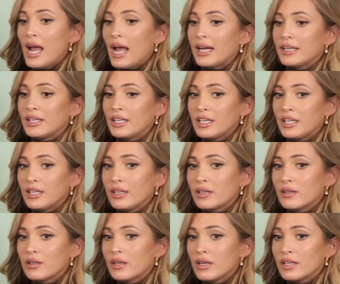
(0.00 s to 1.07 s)
And
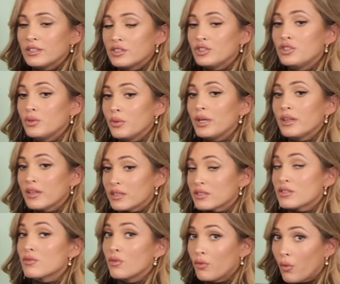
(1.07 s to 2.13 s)
He is doing
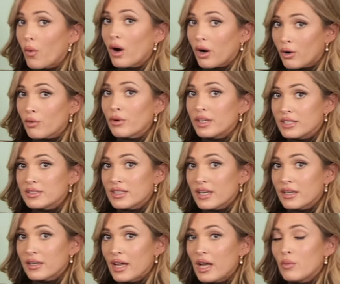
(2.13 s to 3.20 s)
this for a reason.